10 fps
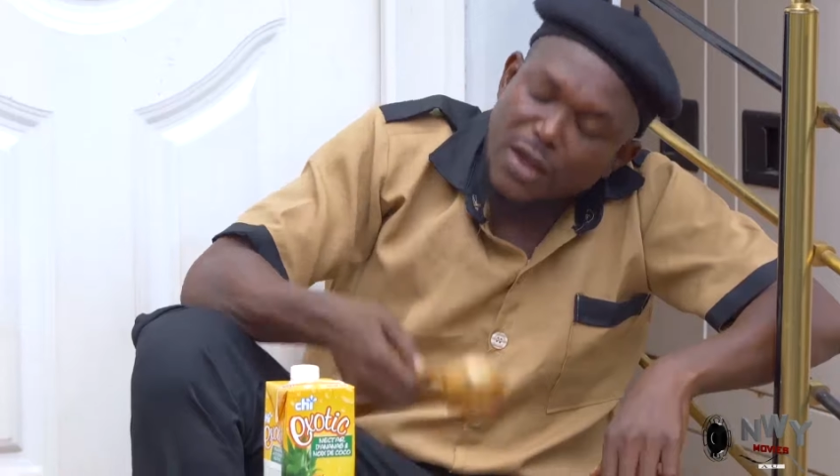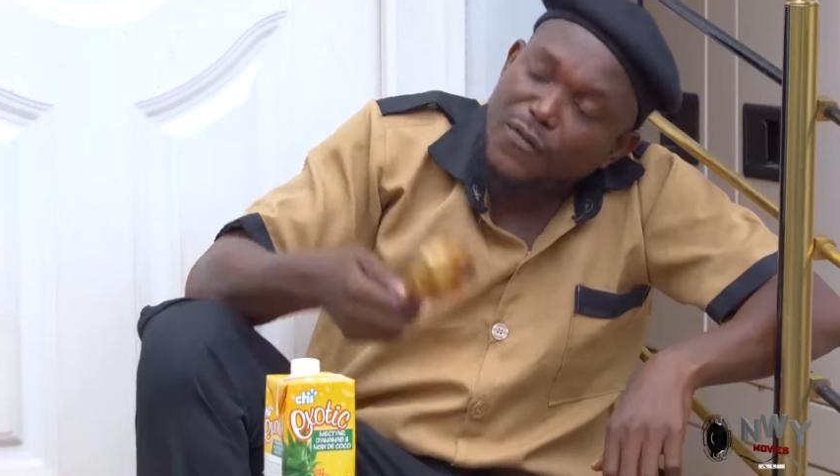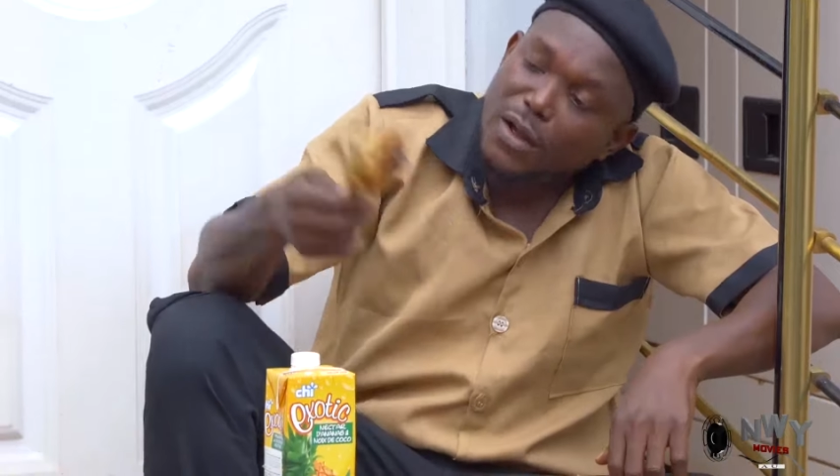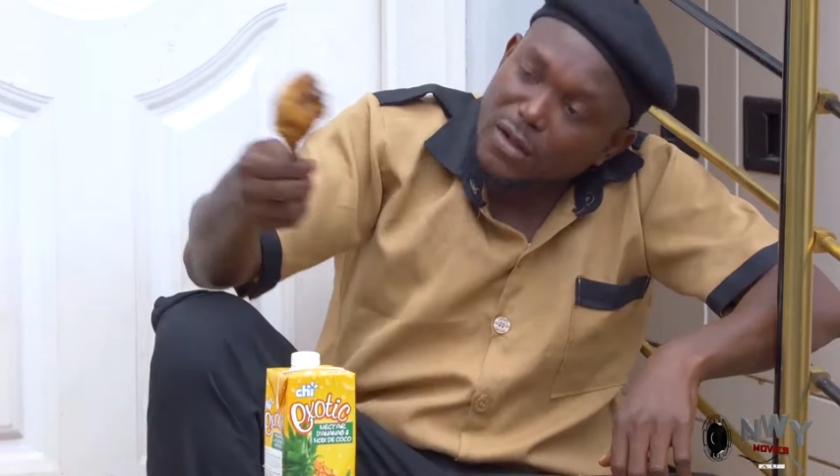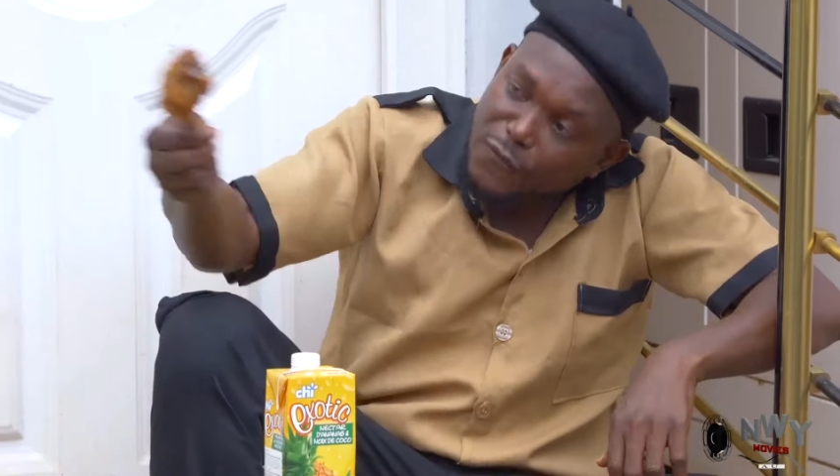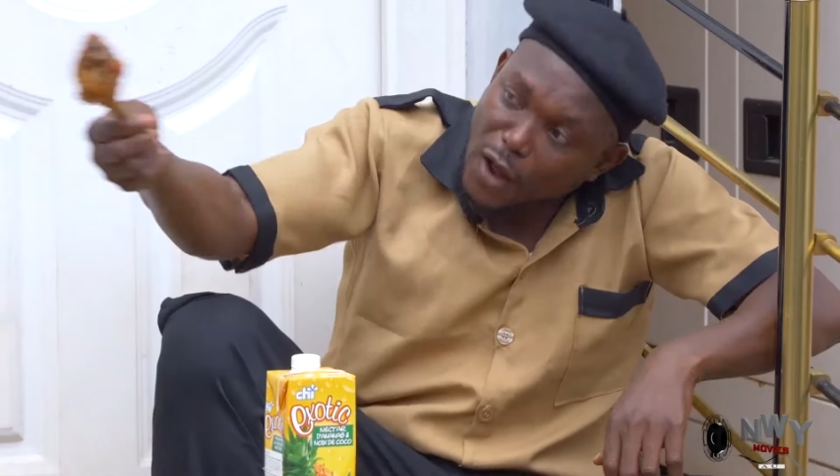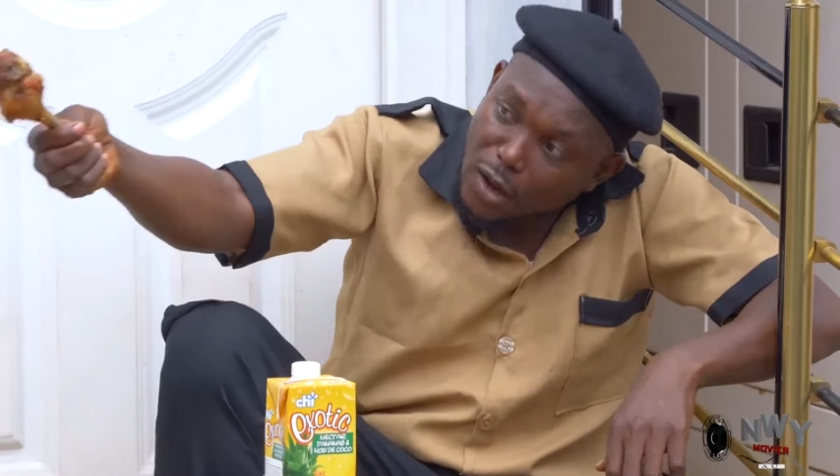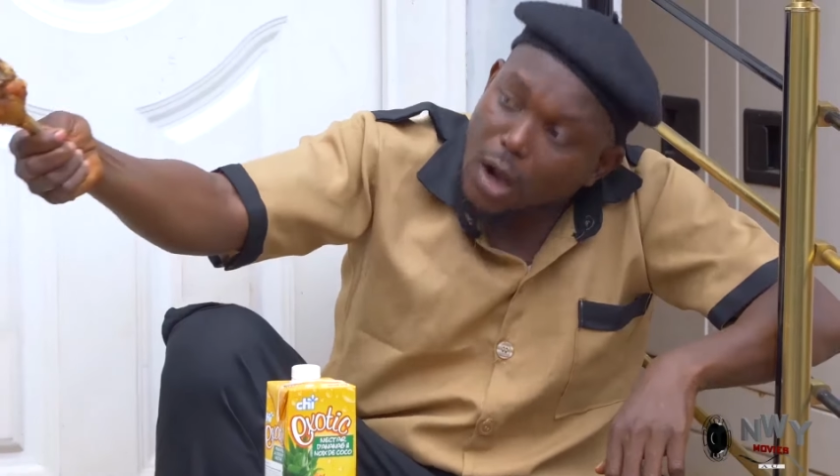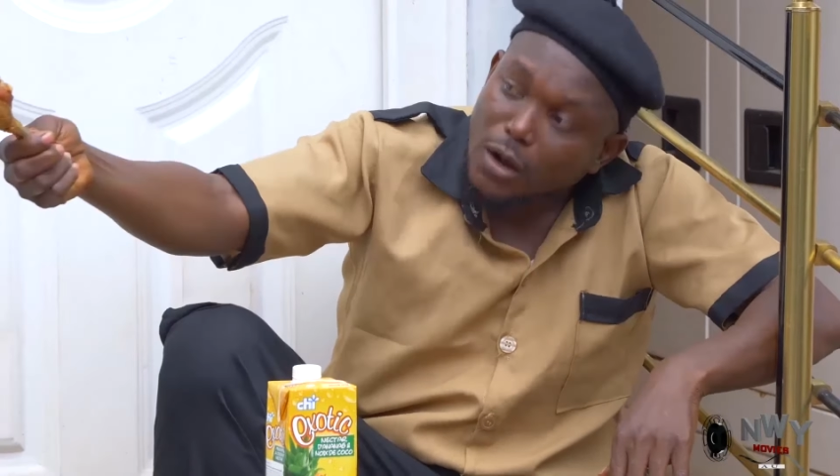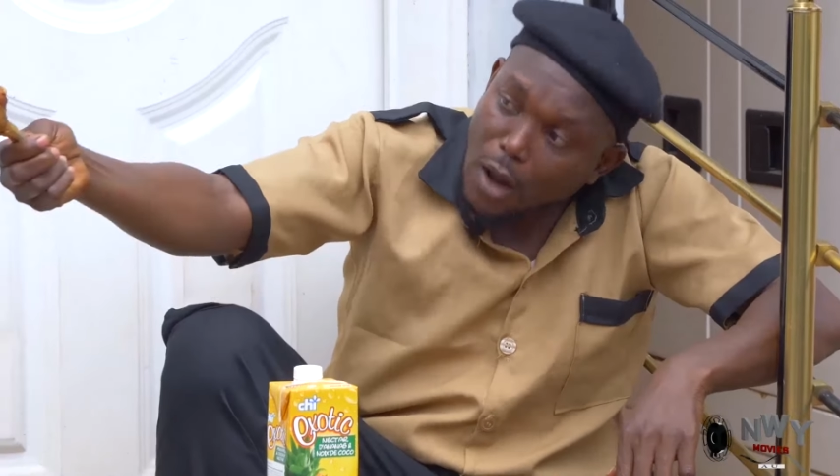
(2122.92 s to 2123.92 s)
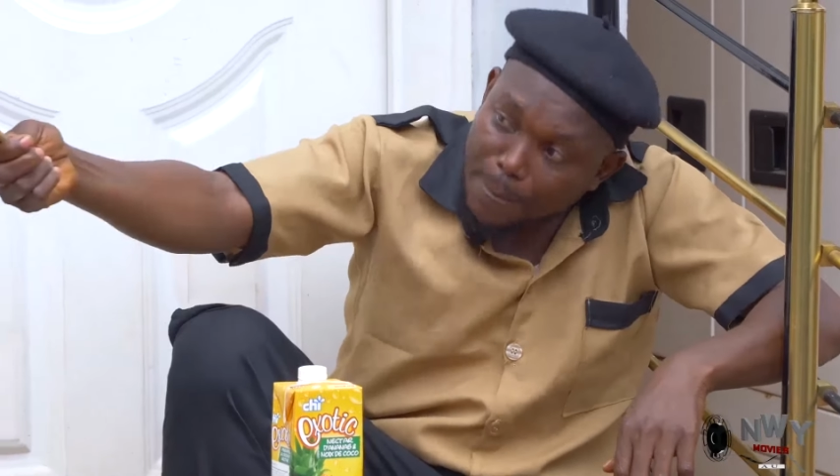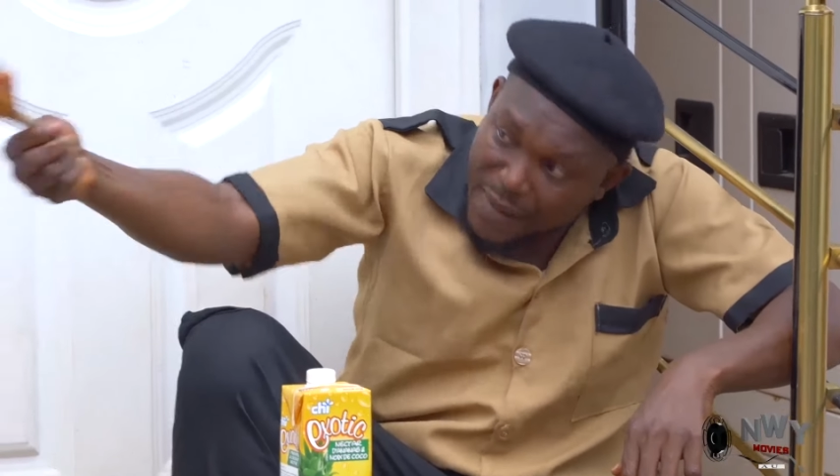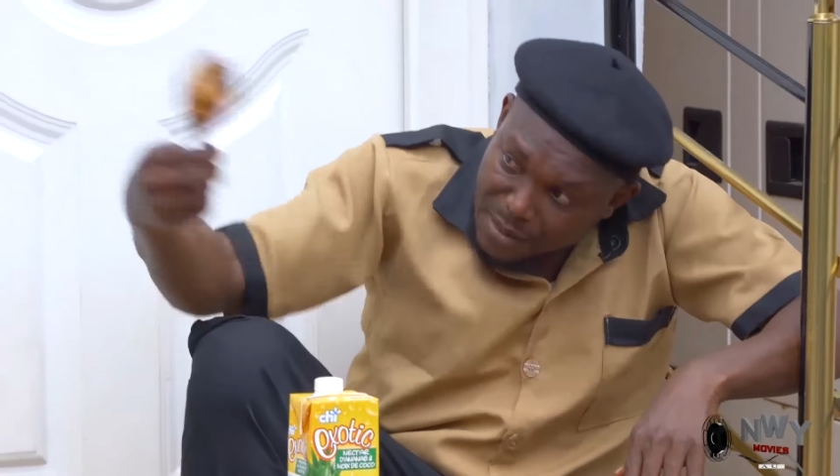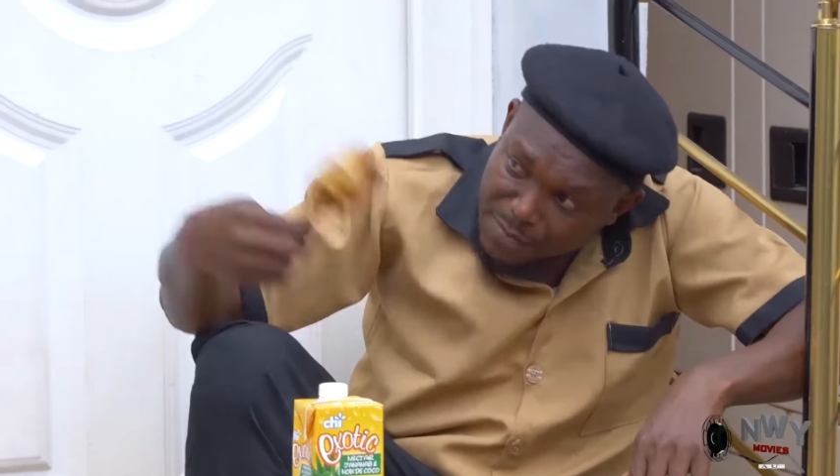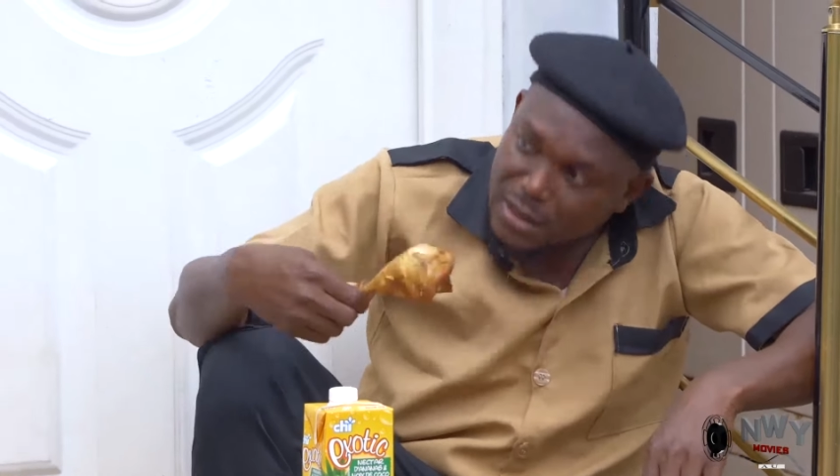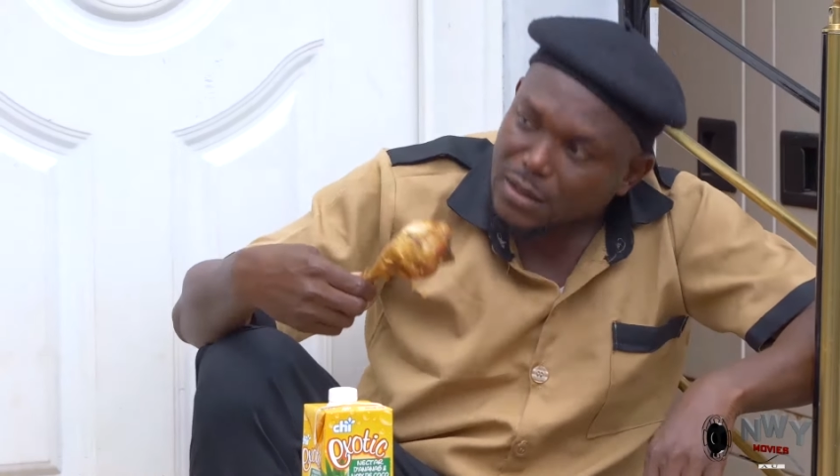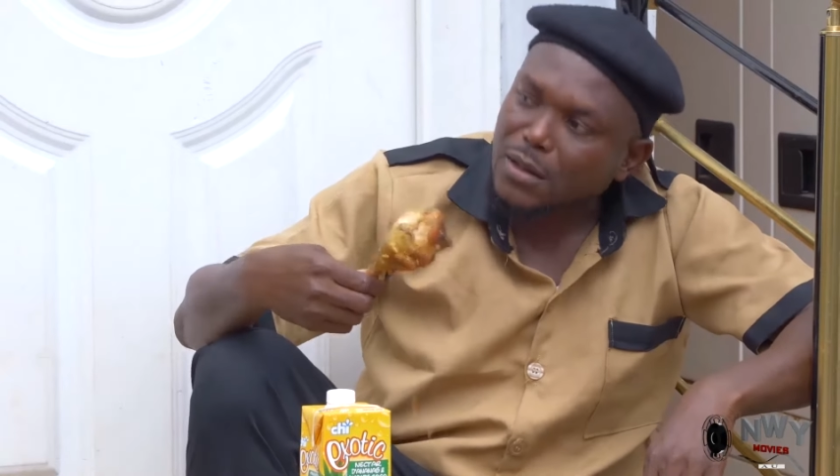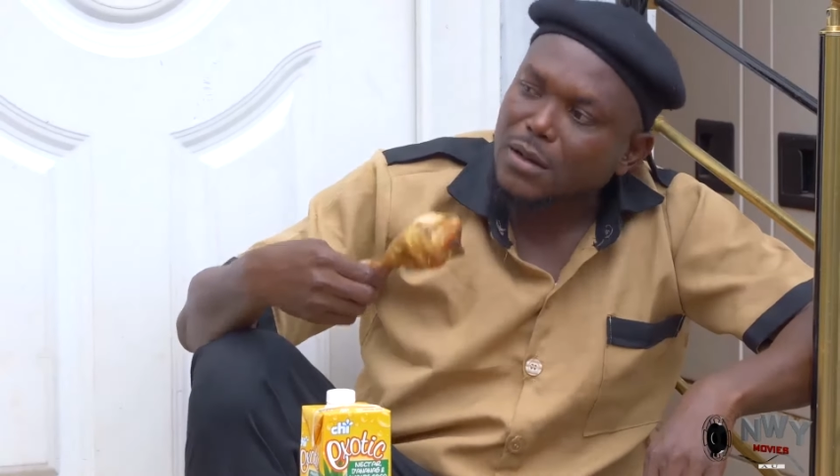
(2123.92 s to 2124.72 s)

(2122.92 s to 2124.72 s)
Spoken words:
If come back me.